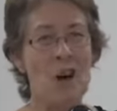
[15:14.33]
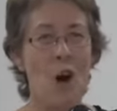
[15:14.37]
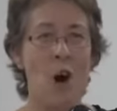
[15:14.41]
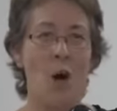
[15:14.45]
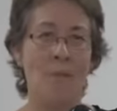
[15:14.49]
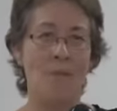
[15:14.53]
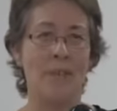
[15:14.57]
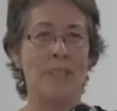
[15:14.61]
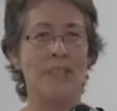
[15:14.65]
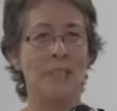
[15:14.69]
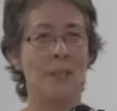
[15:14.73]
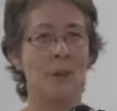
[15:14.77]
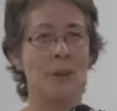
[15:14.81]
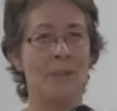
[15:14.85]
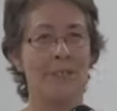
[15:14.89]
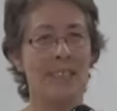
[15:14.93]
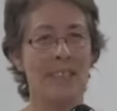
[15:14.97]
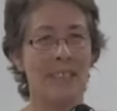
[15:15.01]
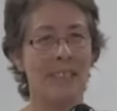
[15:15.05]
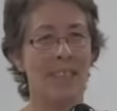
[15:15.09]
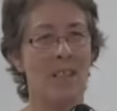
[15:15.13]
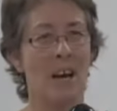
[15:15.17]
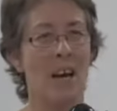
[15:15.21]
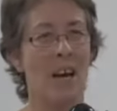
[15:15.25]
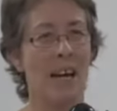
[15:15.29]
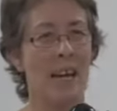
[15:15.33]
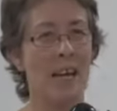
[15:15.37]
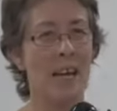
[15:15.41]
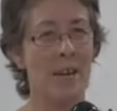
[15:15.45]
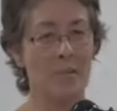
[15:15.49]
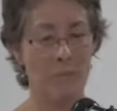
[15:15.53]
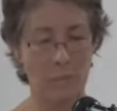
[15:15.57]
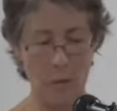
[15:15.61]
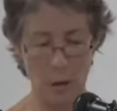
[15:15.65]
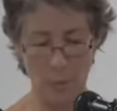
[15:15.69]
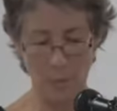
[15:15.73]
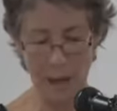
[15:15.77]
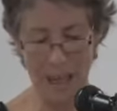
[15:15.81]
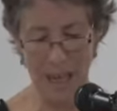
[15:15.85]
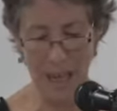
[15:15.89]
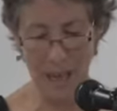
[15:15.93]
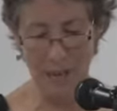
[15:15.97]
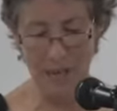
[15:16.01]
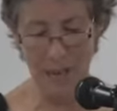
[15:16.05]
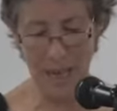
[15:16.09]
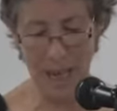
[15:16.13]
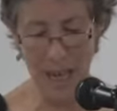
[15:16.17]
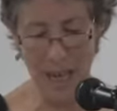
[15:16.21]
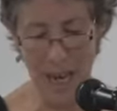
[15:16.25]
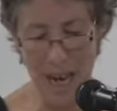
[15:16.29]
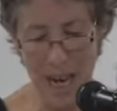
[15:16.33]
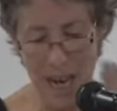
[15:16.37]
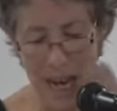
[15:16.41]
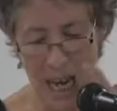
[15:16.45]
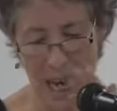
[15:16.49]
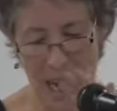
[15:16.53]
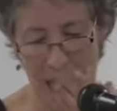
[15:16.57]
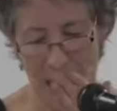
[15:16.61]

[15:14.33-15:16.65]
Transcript: of the sort of society that we live in,